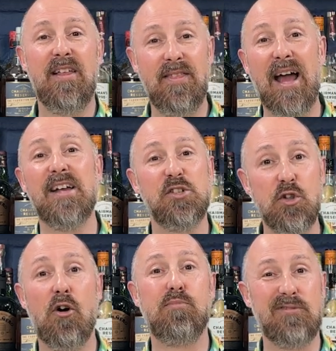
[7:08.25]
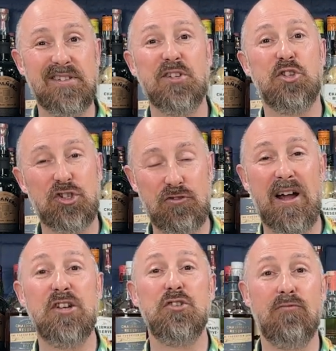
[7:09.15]
that is not British
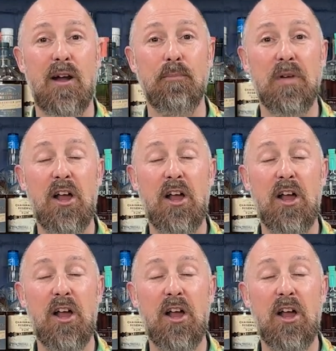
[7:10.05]
scratch rum.